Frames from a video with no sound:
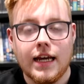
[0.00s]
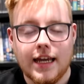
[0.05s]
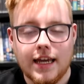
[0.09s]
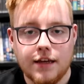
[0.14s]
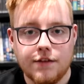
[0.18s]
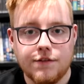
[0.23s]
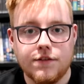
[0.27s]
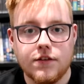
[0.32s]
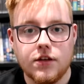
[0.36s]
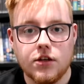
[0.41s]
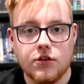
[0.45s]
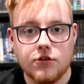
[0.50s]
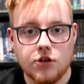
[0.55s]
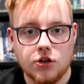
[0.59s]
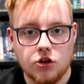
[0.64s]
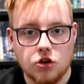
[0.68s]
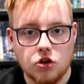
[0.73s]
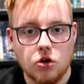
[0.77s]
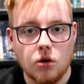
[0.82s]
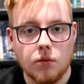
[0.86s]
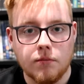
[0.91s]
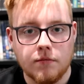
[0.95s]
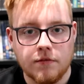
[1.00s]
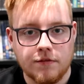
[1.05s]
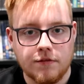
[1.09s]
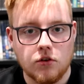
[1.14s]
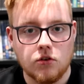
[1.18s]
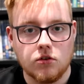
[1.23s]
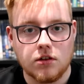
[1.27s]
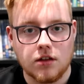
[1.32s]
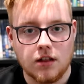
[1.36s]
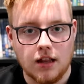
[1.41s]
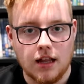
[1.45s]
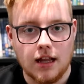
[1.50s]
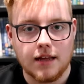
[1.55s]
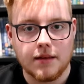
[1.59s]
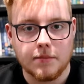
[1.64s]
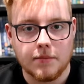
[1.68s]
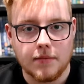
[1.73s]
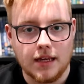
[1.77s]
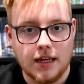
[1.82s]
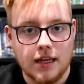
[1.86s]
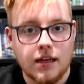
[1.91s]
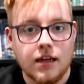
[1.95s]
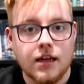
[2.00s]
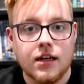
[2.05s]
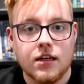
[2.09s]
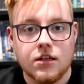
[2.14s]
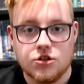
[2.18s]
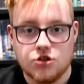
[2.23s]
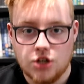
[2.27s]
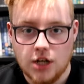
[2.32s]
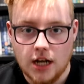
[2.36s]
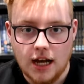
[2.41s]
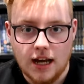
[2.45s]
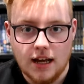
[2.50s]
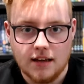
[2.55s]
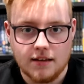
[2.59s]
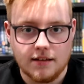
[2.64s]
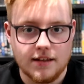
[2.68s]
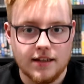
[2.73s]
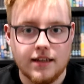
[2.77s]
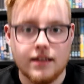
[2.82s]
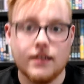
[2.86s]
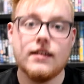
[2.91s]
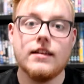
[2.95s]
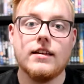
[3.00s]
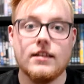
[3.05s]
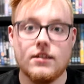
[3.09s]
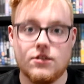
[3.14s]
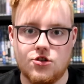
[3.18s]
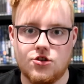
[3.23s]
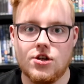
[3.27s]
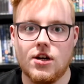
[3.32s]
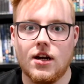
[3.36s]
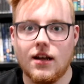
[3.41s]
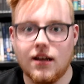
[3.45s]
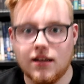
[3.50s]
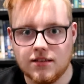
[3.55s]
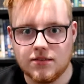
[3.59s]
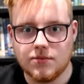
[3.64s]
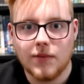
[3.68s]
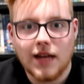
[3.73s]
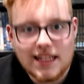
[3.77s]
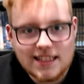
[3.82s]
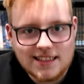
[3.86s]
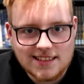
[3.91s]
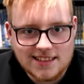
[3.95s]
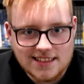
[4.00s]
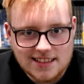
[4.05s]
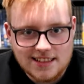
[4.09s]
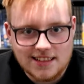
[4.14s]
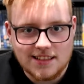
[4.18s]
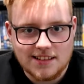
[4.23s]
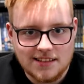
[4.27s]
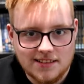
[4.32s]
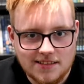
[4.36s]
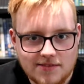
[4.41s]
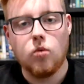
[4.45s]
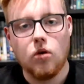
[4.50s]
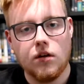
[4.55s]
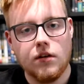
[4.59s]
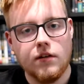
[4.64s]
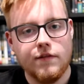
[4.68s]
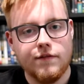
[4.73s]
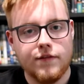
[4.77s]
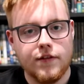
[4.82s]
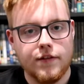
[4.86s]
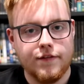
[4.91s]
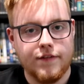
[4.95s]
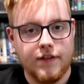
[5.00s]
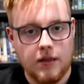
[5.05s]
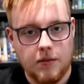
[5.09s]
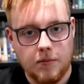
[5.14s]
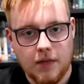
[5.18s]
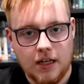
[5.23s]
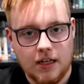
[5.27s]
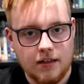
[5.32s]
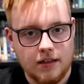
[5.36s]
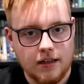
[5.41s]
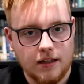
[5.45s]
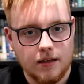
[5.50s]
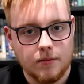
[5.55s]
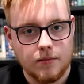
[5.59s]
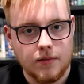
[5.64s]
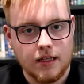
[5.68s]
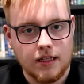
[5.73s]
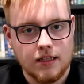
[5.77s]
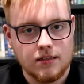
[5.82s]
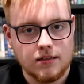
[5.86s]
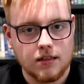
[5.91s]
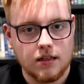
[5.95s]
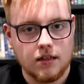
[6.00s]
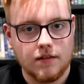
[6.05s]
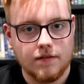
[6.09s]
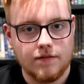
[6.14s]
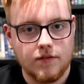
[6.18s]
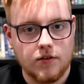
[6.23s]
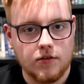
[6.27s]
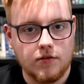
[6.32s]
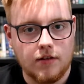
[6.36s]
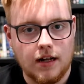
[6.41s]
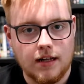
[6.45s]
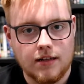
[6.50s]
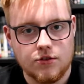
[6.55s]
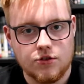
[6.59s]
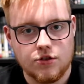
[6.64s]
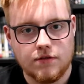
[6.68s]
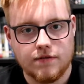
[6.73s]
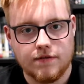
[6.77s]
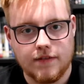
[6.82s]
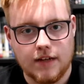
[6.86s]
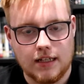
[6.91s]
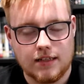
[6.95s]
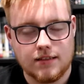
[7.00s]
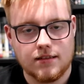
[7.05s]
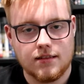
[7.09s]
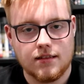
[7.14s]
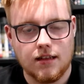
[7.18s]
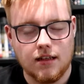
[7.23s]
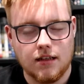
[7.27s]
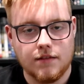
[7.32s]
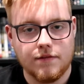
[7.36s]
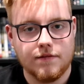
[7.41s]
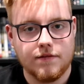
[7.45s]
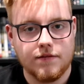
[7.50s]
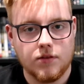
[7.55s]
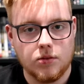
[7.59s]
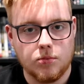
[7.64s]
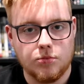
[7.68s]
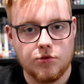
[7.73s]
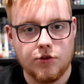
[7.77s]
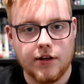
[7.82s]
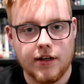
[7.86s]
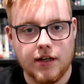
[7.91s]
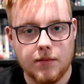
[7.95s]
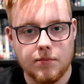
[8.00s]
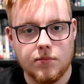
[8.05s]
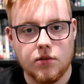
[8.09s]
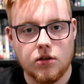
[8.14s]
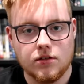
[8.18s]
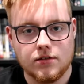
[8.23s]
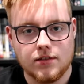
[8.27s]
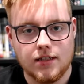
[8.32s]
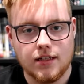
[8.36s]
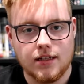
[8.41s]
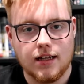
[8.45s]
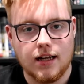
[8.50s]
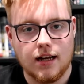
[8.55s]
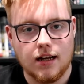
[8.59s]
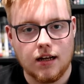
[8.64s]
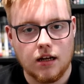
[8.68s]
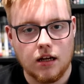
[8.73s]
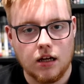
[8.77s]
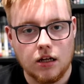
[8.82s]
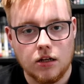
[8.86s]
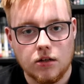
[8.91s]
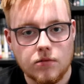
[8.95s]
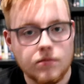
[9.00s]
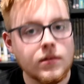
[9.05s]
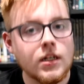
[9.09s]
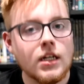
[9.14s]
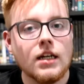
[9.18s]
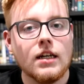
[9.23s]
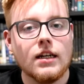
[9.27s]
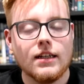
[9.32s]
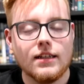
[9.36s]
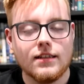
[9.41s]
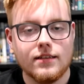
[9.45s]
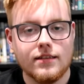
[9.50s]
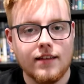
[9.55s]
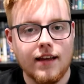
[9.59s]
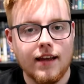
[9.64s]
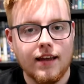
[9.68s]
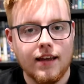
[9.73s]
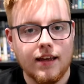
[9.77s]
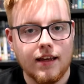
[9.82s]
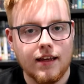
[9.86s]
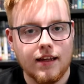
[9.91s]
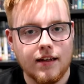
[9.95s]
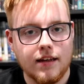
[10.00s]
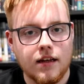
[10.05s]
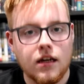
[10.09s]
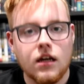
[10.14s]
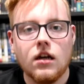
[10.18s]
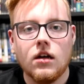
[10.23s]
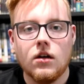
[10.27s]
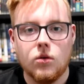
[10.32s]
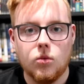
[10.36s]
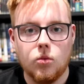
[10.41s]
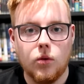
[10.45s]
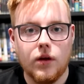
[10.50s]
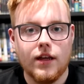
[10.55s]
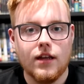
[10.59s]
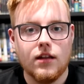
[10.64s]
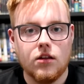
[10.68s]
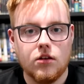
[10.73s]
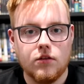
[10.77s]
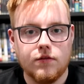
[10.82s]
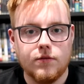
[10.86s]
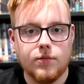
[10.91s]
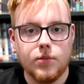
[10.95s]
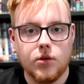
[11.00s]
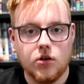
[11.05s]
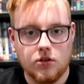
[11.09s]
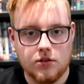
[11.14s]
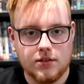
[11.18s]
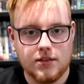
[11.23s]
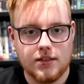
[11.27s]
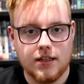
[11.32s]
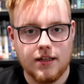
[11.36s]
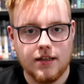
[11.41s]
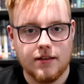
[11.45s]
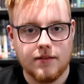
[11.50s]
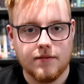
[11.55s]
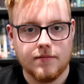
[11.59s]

If you're a dumb fuck like me, Charlie is Charles Manson. One of the female hippies at the ranch thanks Cliff for bringing Pussycat home, stating, "We love pussy."